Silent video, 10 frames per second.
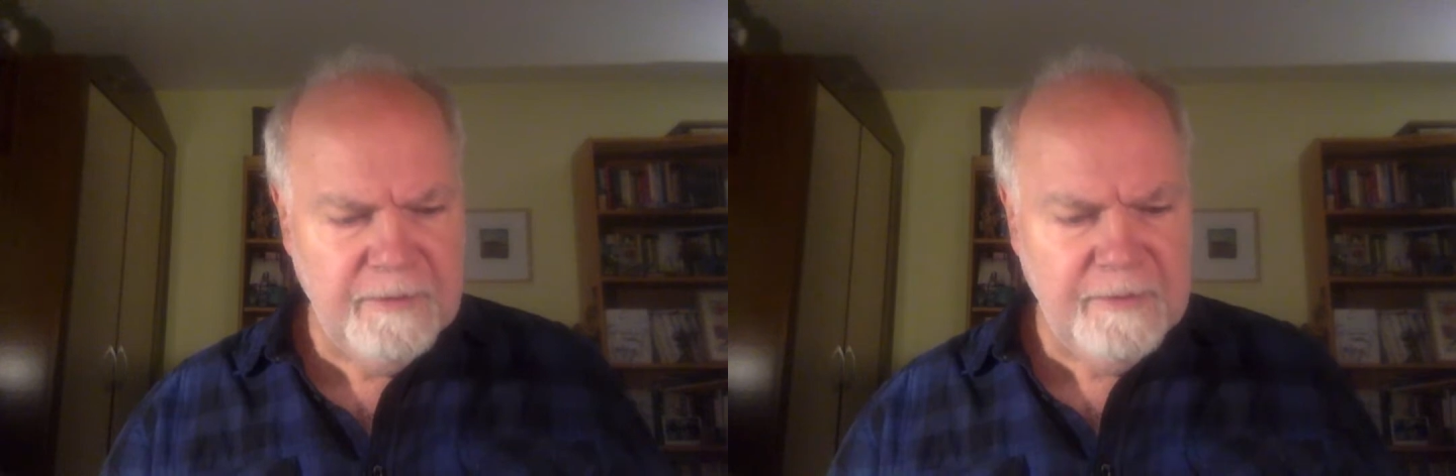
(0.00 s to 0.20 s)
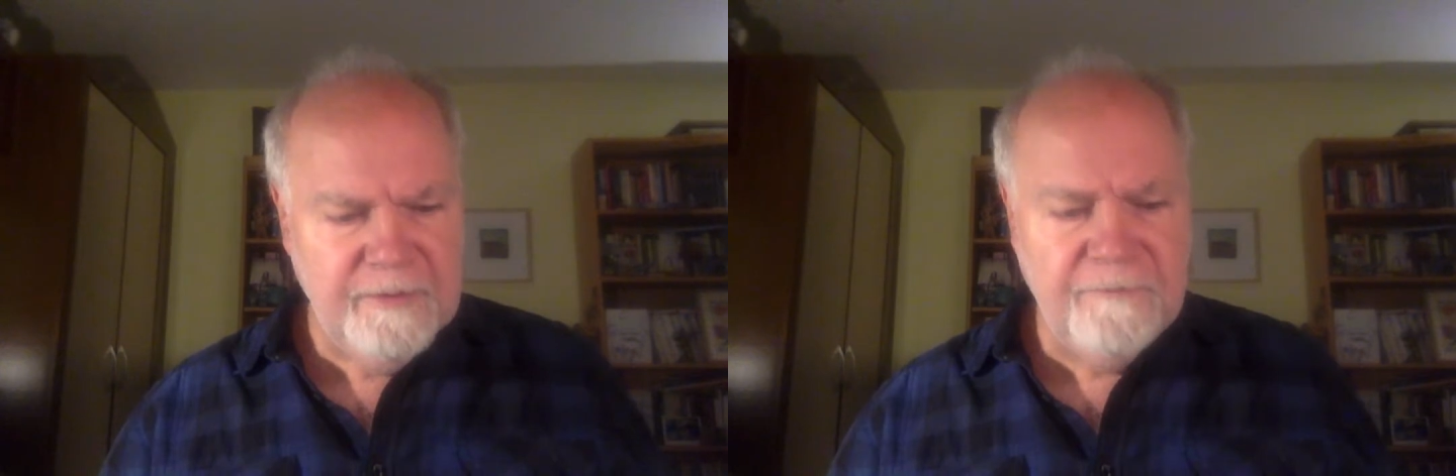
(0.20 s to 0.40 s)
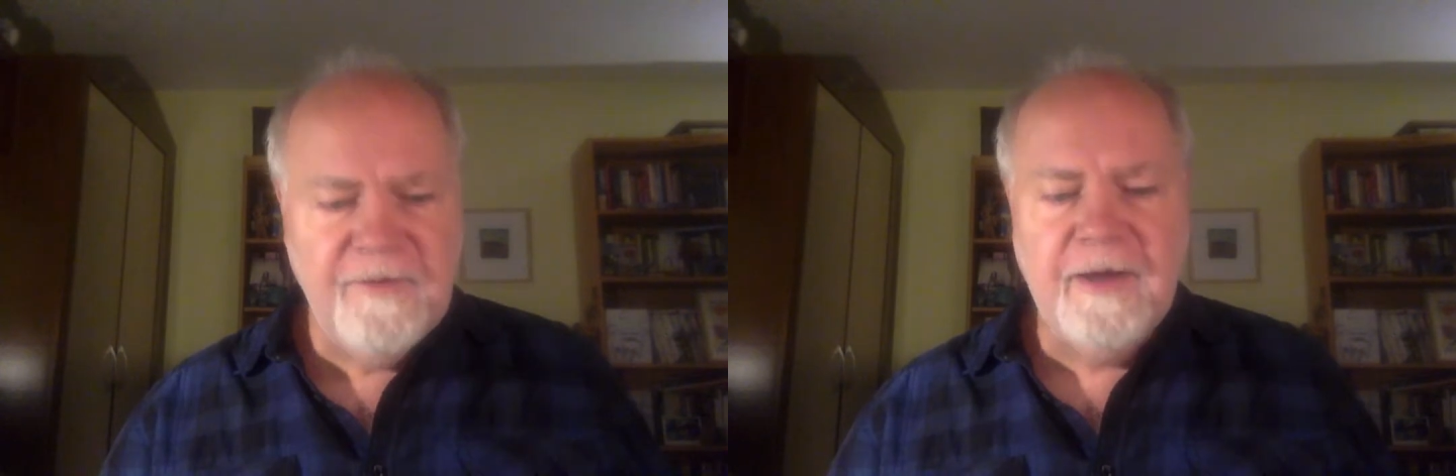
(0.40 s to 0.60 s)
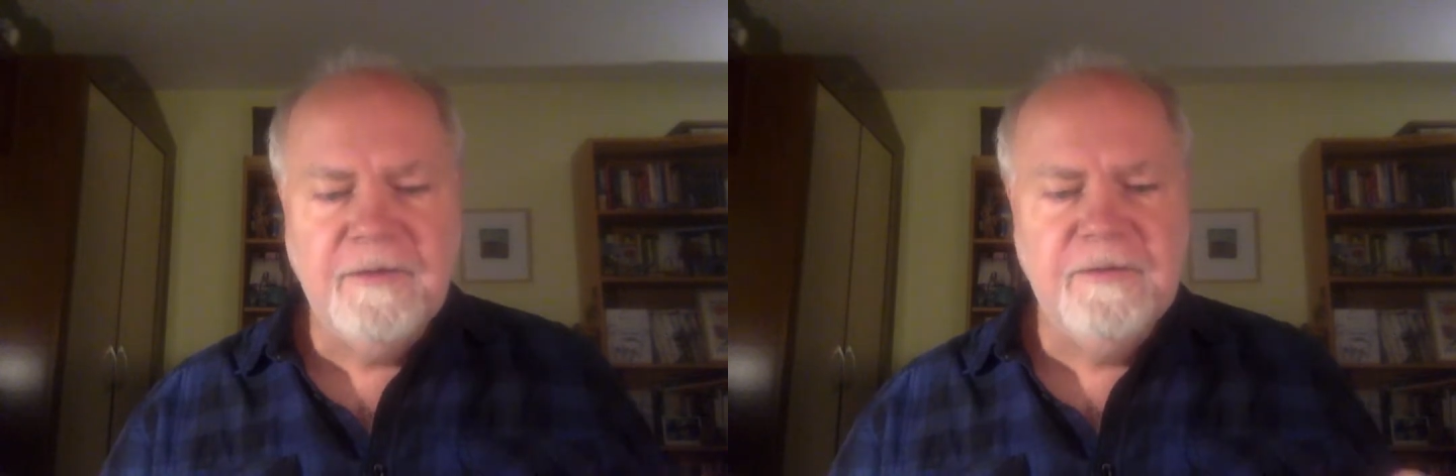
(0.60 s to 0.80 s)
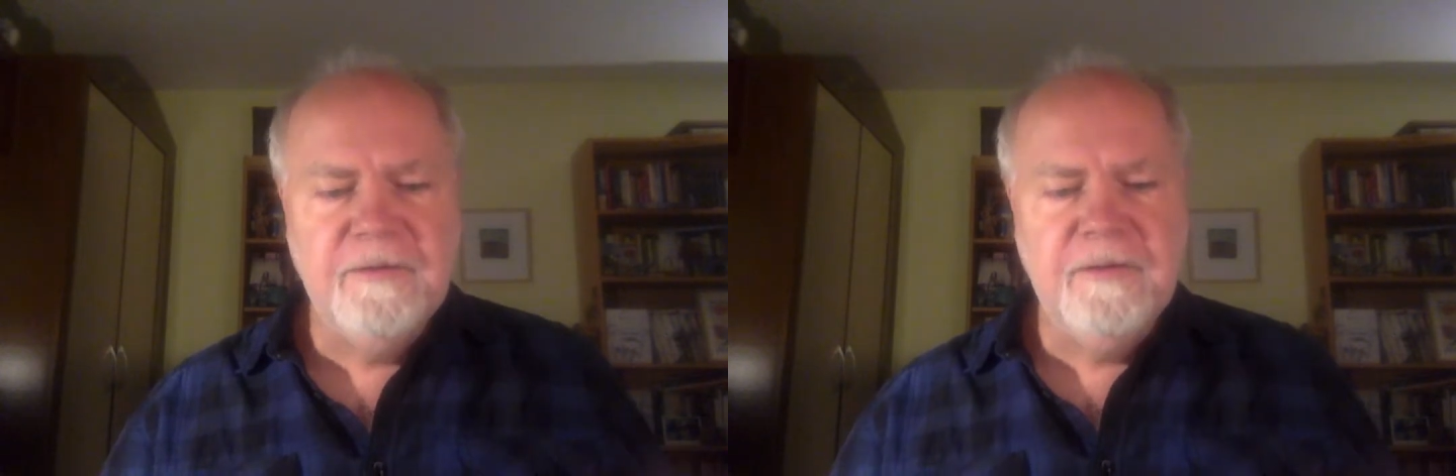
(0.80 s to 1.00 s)
The
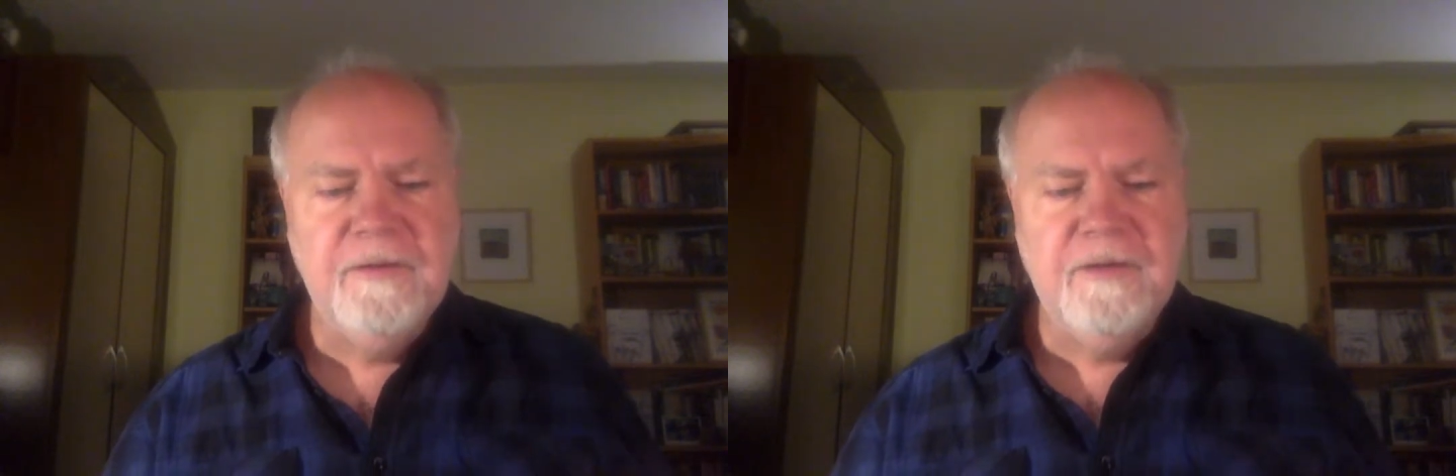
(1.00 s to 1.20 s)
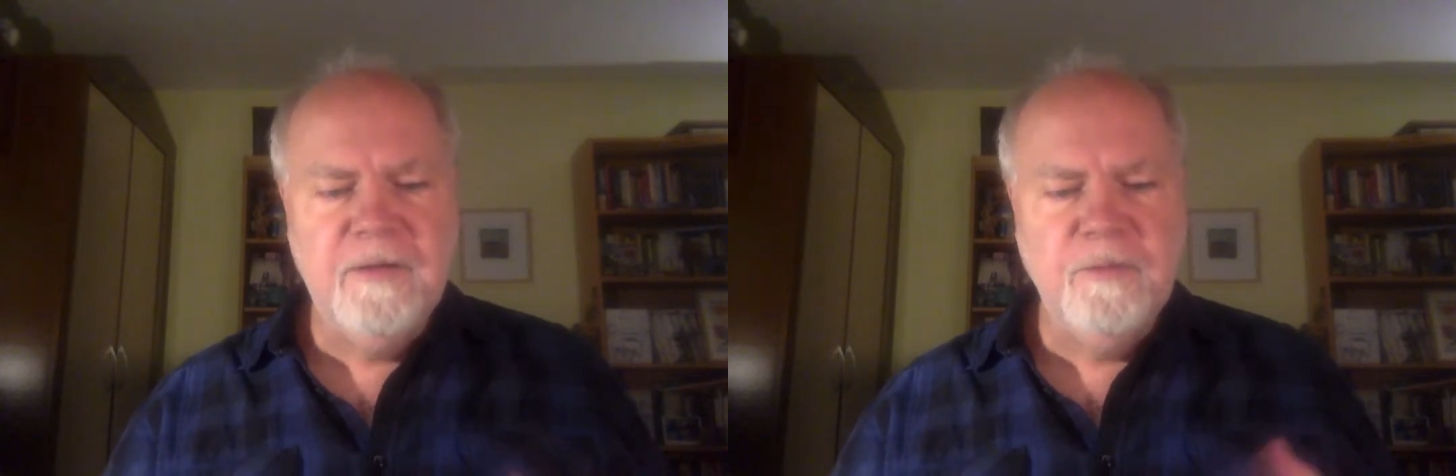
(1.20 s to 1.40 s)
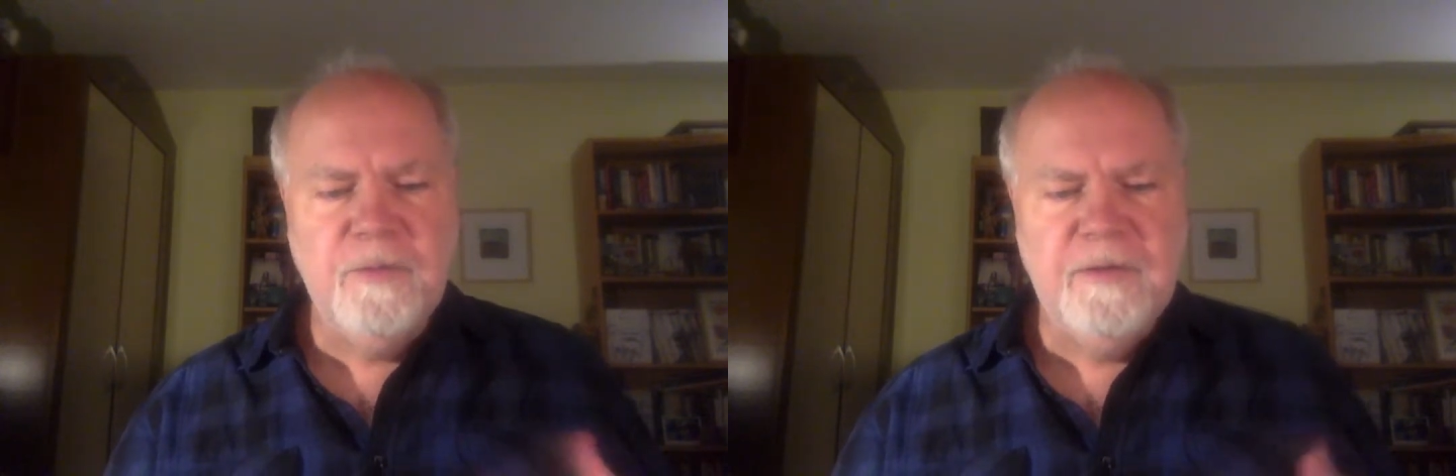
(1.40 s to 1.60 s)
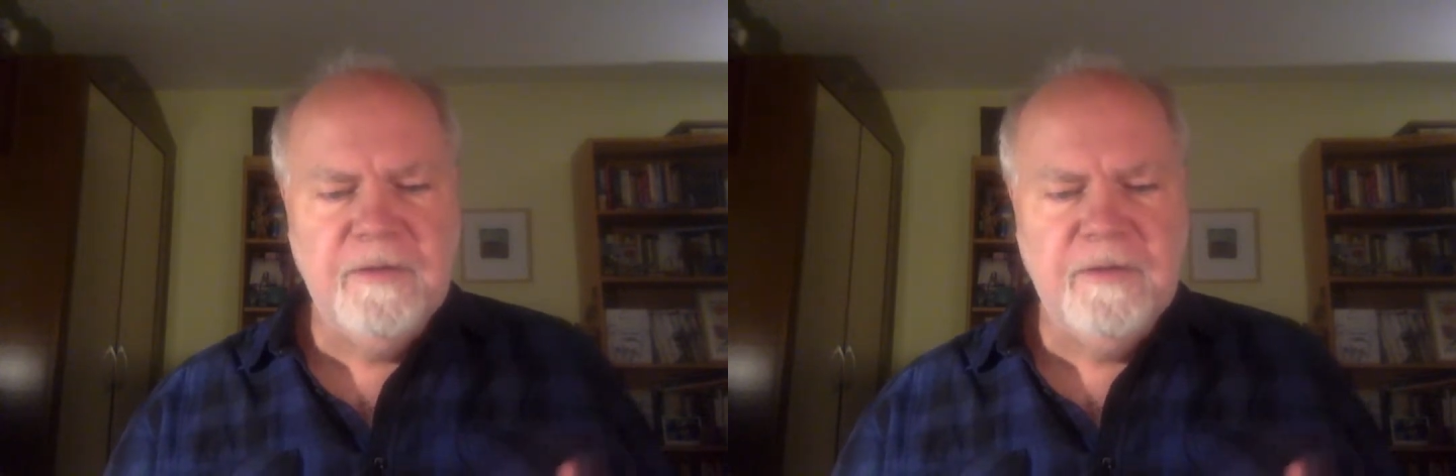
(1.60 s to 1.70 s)
effect is that we